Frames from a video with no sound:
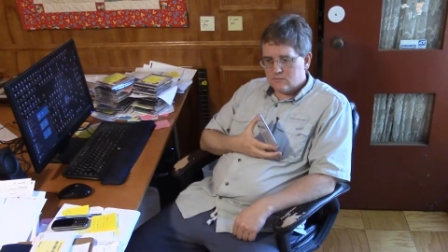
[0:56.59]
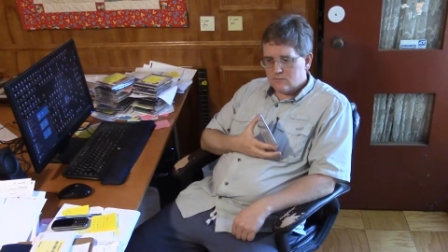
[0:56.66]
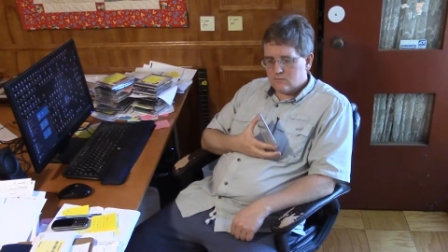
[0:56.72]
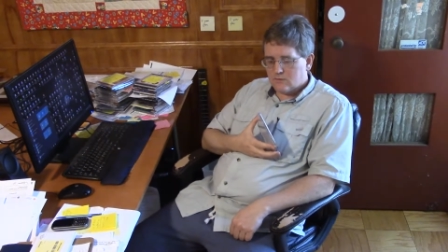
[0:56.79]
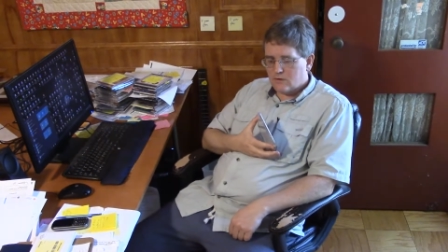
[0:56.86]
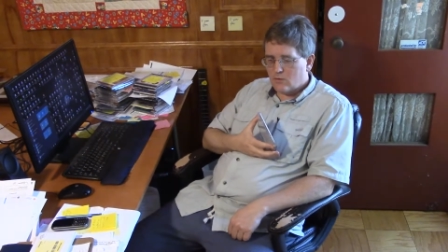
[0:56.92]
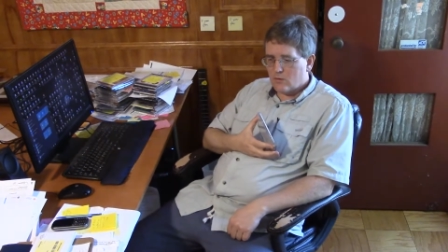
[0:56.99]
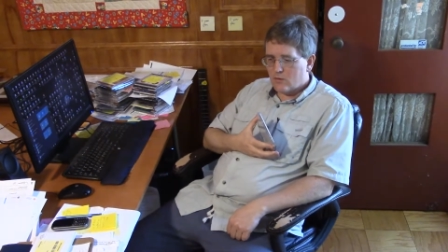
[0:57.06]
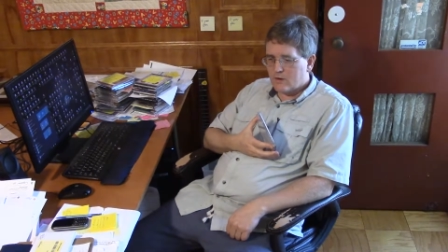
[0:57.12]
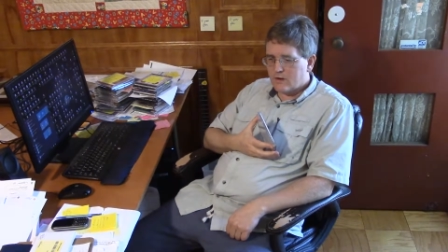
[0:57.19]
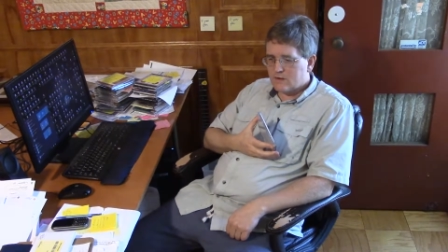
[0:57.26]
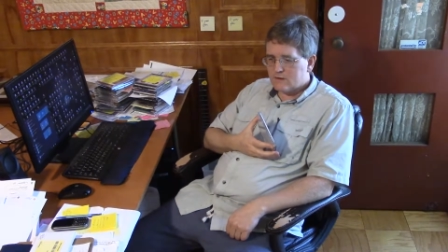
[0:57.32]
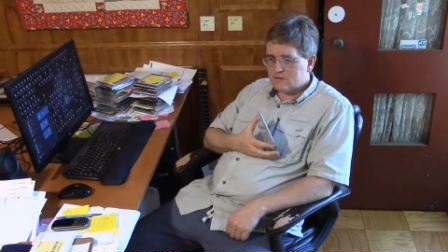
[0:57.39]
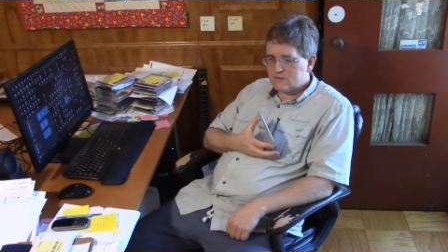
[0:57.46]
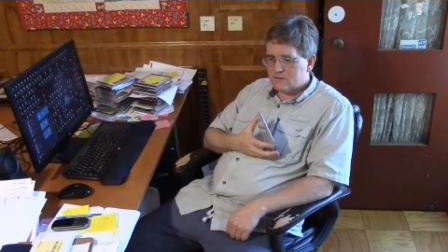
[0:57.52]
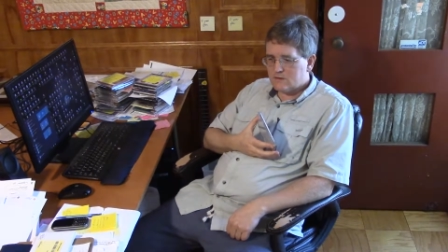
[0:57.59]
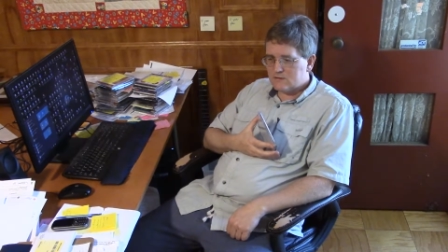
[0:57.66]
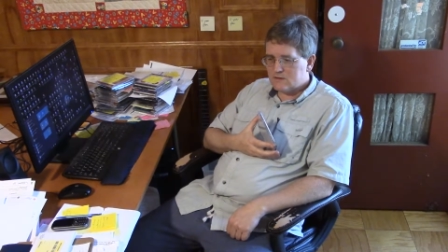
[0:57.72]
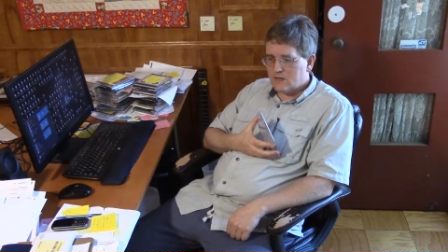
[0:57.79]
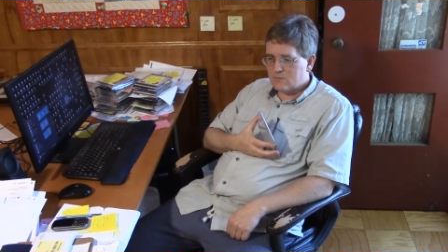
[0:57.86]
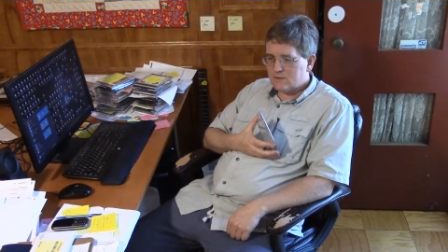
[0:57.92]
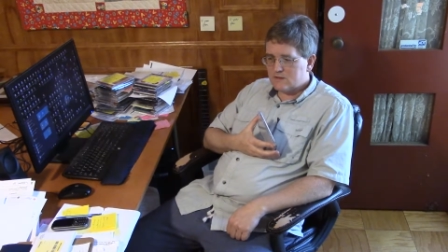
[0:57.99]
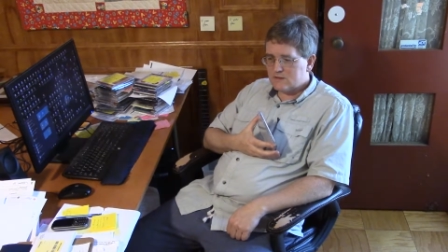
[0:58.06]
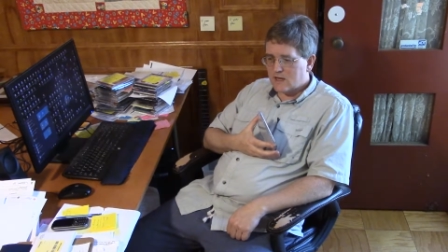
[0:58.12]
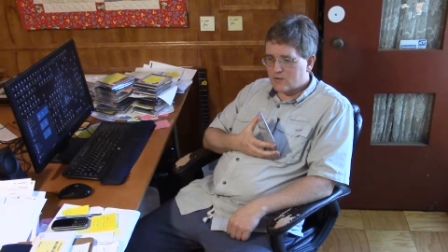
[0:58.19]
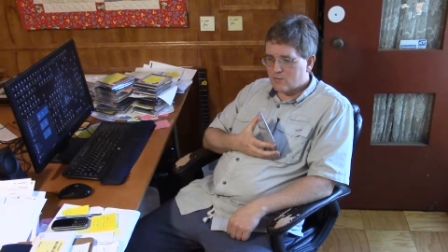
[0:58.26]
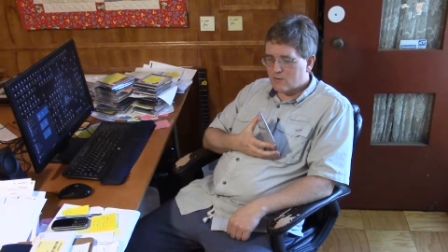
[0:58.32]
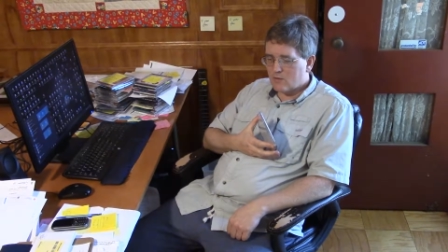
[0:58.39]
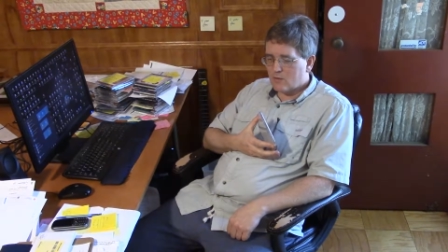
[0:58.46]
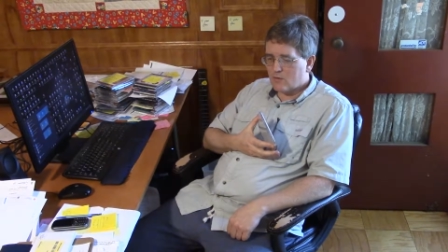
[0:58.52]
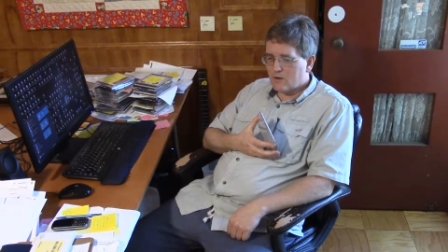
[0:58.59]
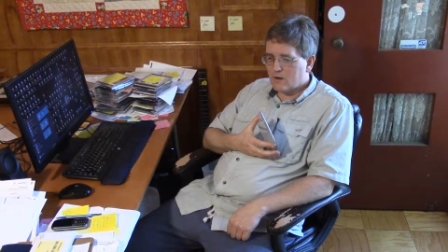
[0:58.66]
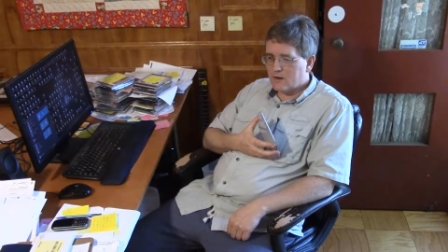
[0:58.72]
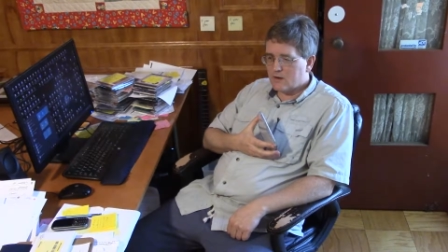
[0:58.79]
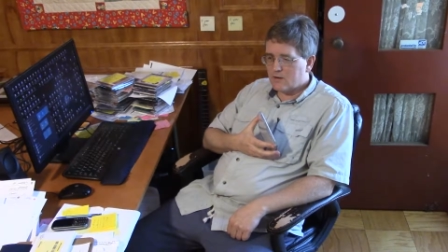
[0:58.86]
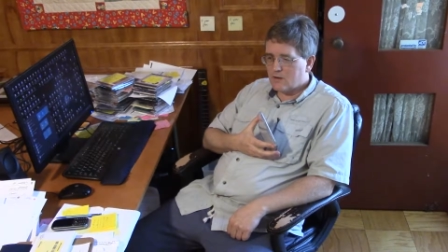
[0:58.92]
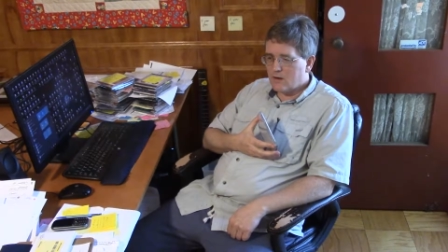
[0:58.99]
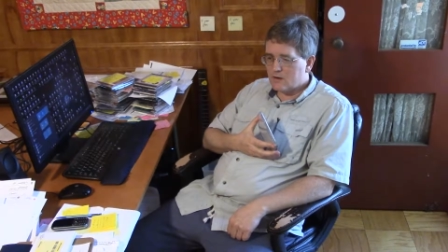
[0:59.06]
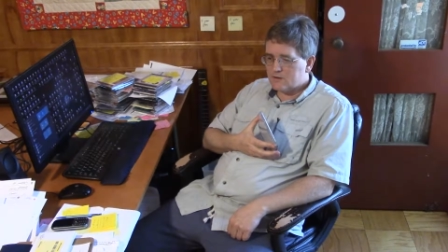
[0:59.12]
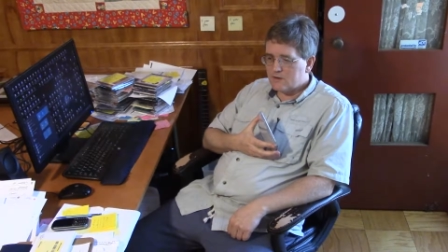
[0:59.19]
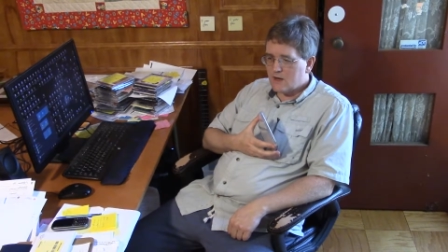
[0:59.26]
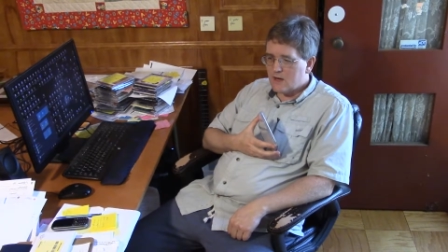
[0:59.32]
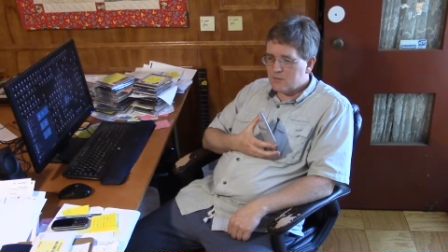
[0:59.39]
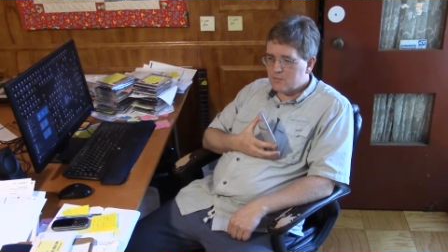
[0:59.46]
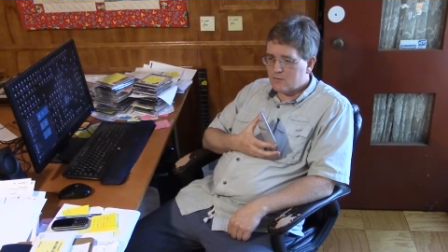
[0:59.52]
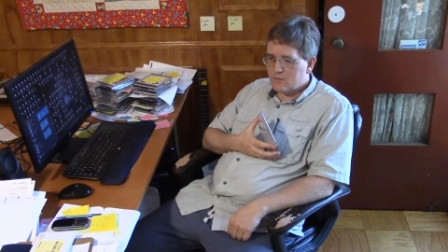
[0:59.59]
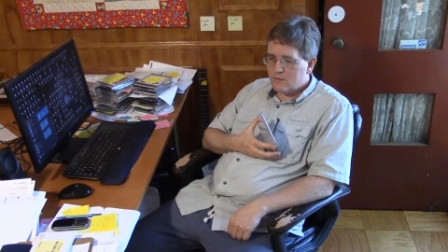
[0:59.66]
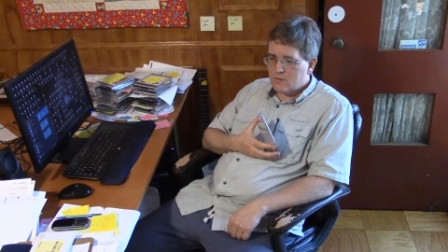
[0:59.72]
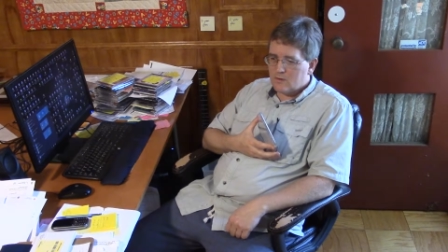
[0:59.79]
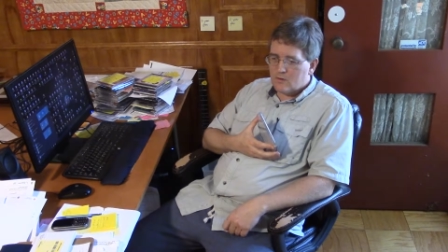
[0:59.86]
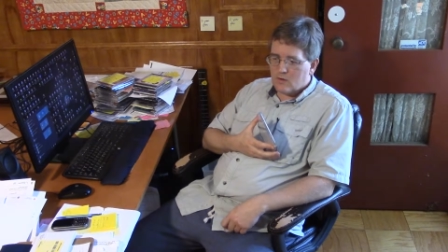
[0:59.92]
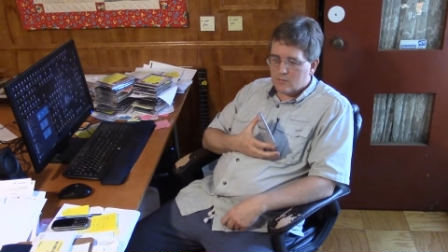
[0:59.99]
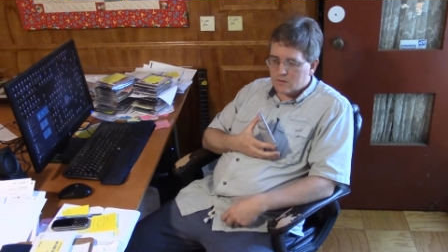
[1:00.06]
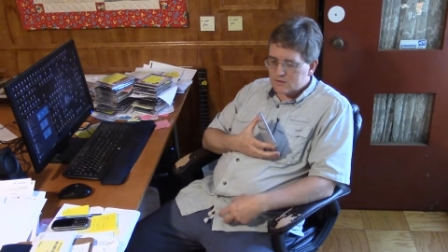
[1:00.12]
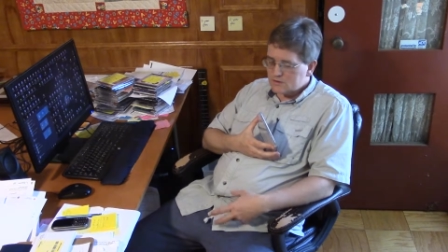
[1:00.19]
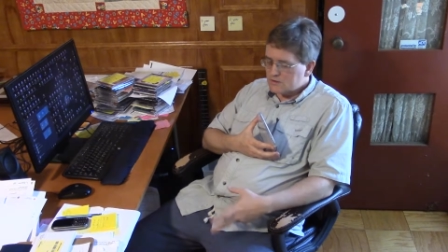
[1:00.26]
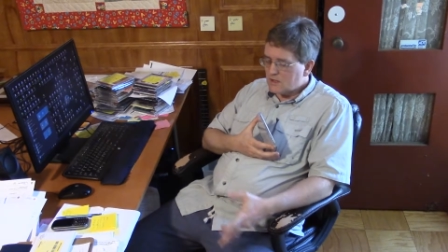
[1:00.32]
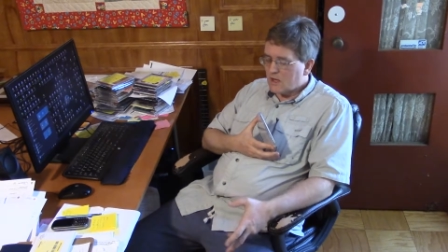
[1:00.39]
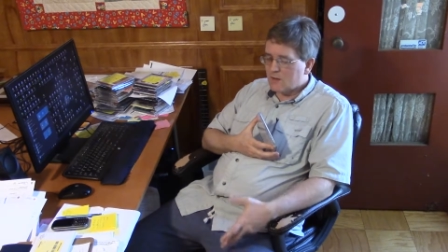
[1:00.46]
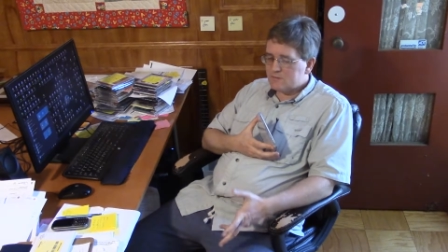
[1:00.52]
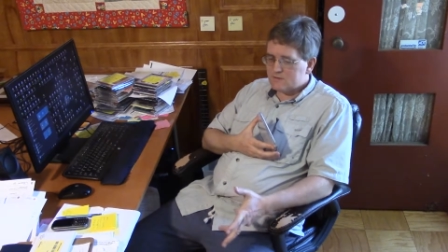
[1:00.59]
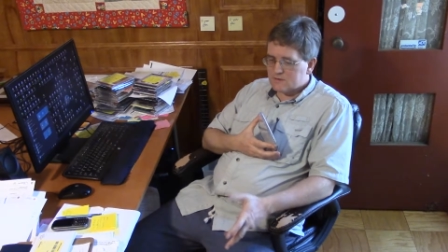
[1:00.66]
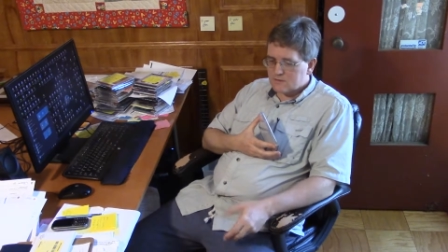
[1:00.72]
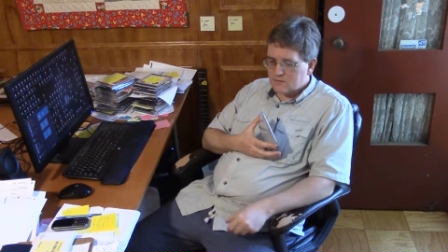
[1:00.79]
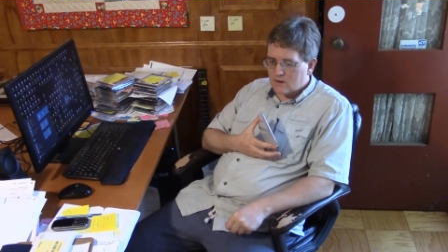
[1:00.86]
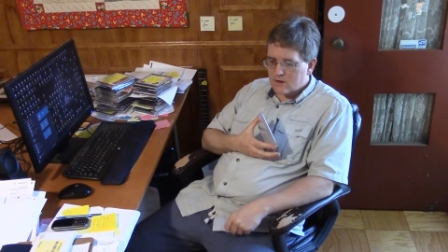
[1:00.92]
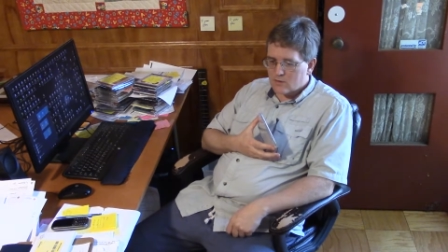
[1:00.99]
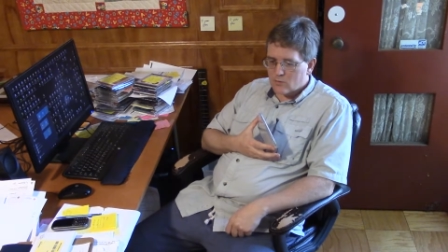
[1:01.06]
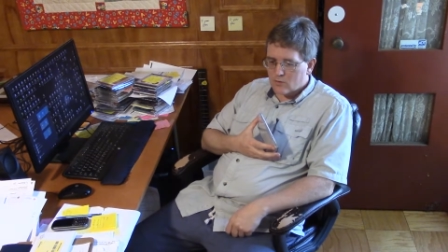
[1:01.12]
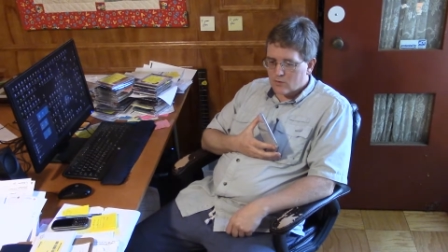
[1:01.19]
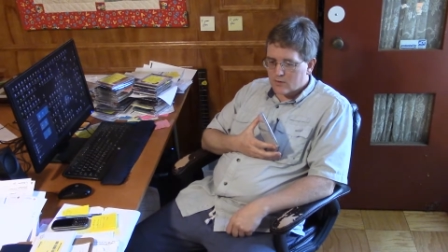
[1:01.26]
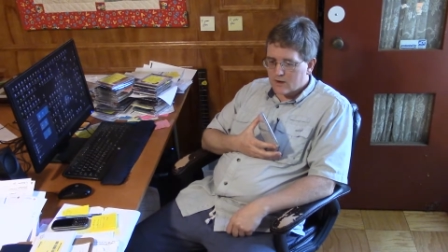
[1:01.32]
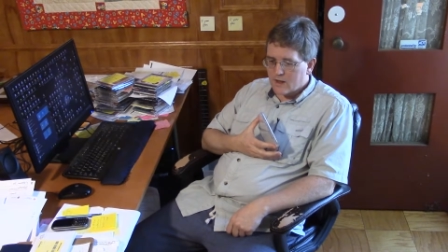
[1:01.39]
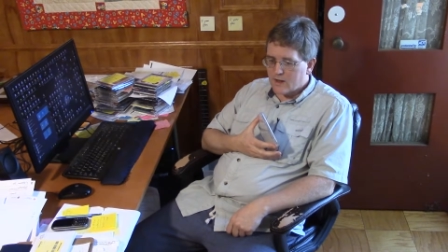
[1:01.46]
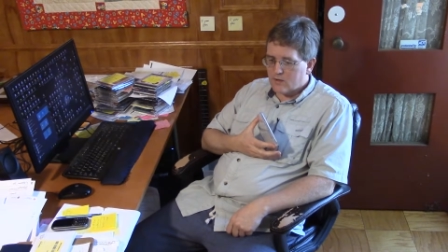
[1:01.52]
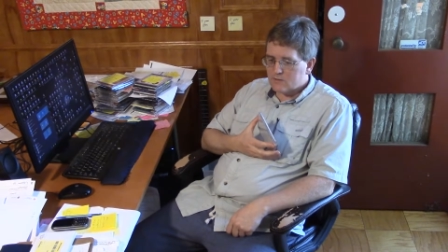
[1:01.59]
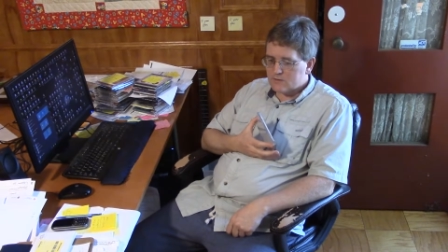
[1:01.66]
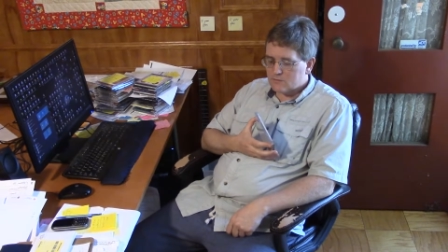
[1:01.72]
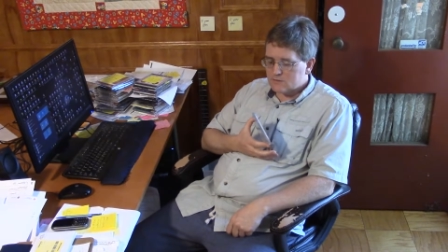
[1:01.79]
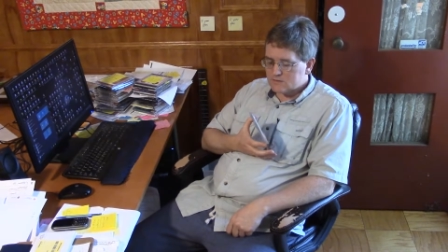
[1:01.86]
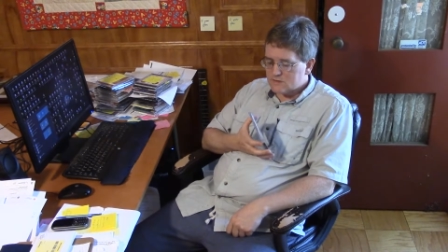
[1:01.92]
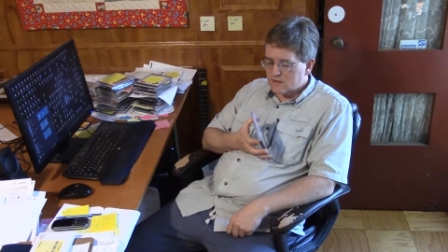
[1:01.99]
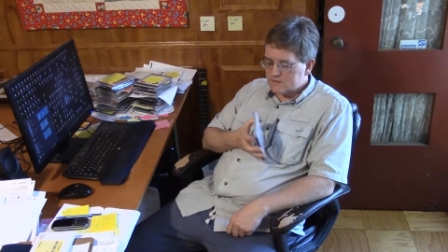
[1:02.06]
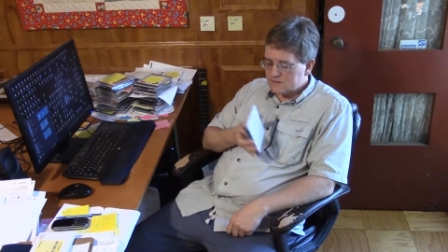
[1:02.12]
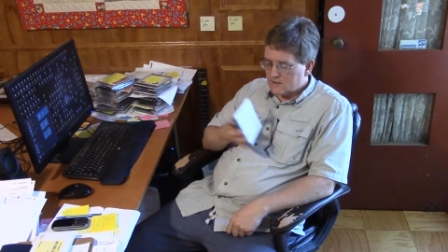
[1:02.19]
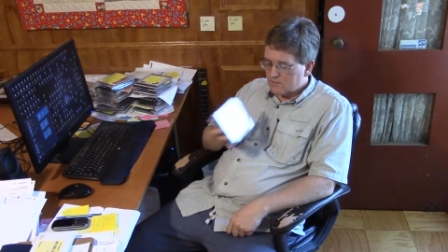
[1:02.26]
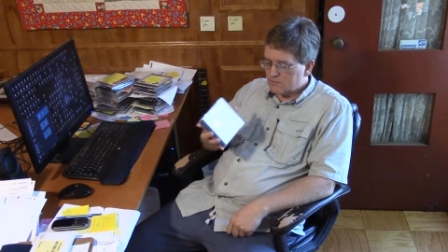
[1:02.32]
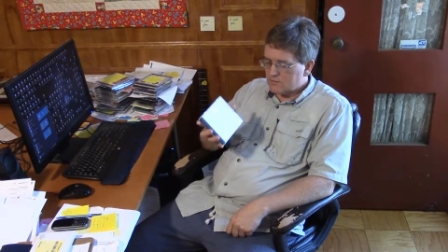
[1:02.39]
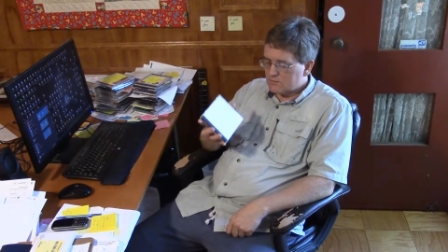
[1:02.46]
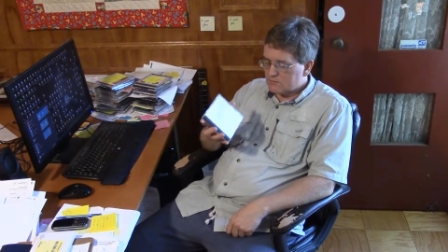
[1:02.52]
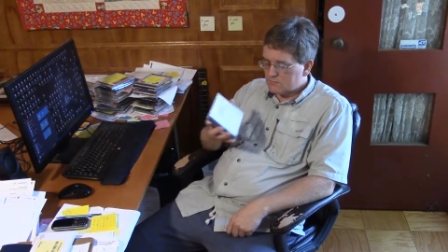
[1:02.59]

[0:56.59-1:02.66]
recording, the same exact recording on tape a bunch of times and kind of wore it out, so it was nice to have a